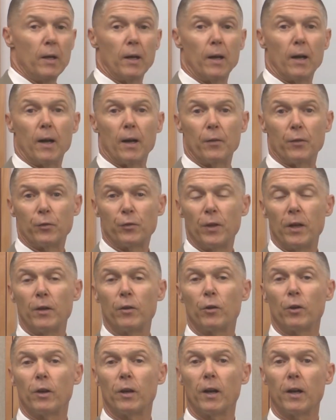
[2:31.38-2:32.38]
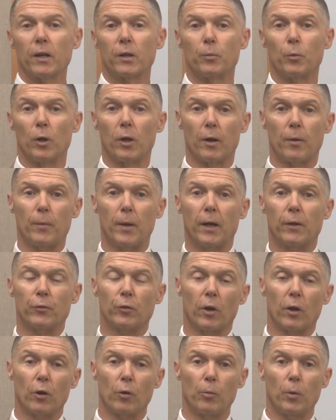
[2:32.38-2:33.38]
uh, the standard deductible on a mass
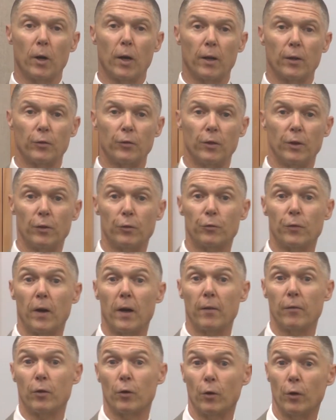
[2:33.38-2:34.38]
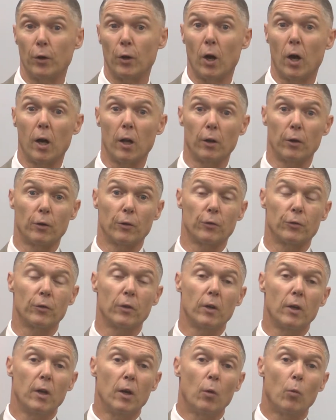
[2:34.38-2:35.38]
auto policy is $500
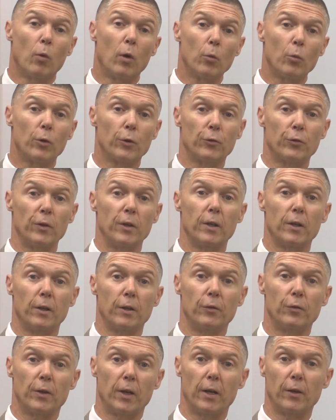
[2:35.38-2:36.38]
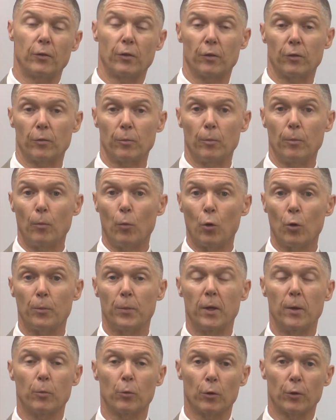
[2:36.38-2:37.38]
what we're seeing these days is more
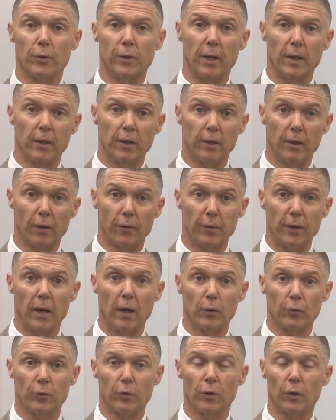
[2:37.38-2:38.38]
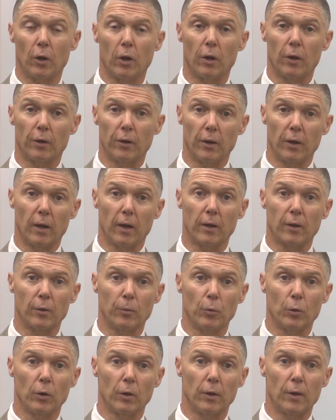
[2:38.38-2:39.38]
people are taking a $1,000
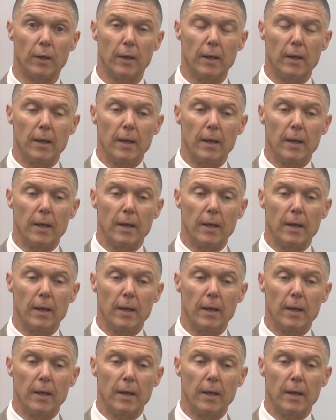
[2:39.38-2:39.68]
deductible.